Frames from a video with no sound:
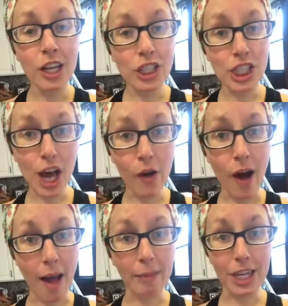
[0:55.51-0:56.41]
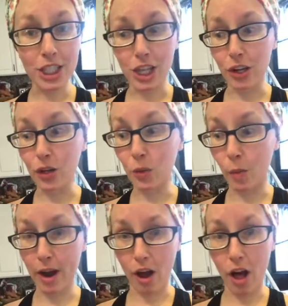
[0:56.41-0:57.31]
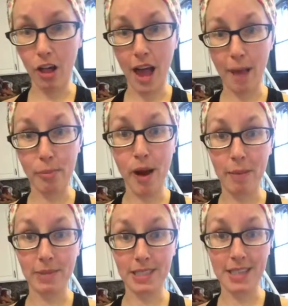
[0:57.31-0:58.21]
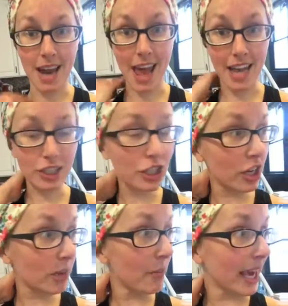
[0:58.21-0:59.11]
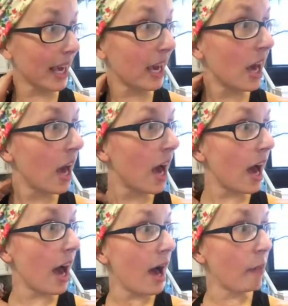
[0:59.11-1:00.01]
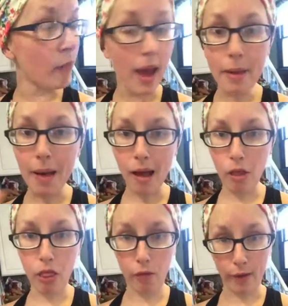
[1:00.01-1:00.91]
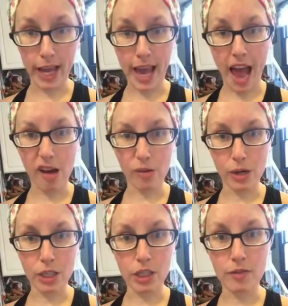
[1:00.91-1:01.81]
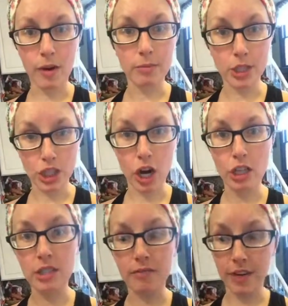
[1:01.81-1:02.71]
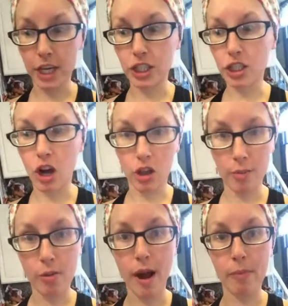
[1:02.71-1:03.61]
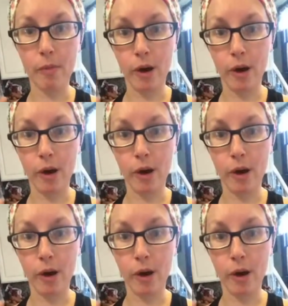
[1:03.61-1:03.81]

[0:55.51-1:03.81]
So I'm gonna show you what all I prepped today. It took me right about 3 hours from start to finish, all the prep